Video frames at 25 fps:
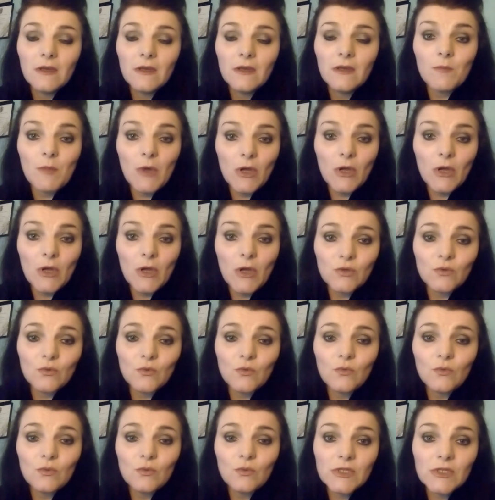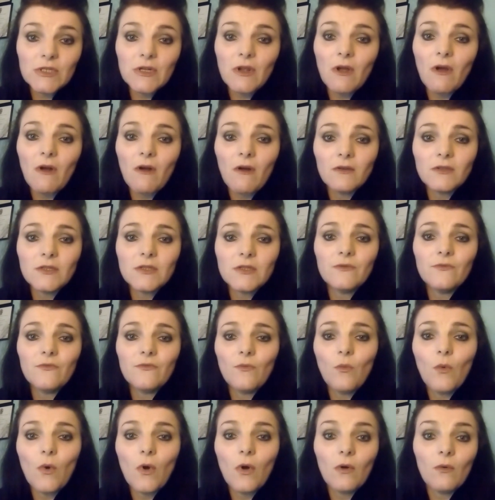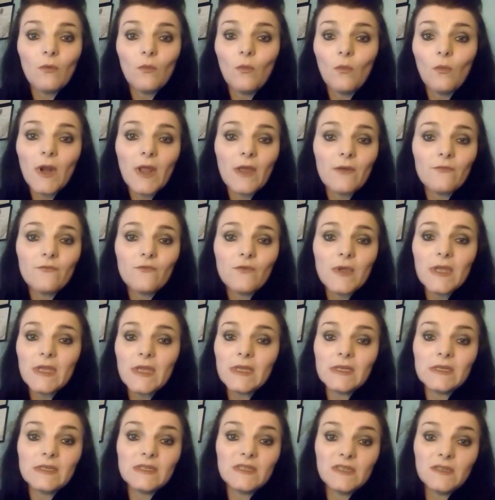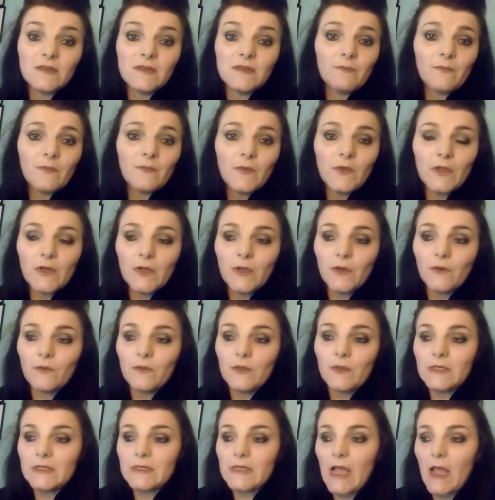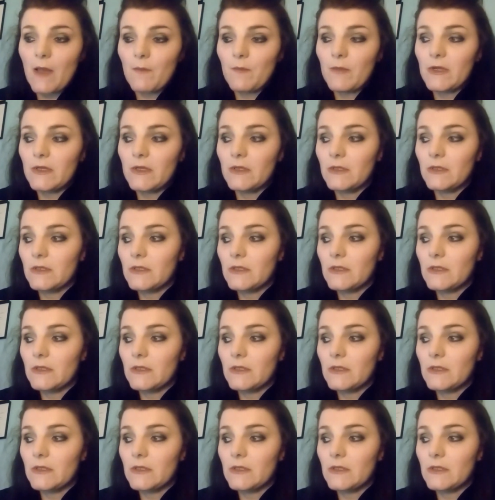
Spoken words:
emotional scars of whatever it is, that's happened.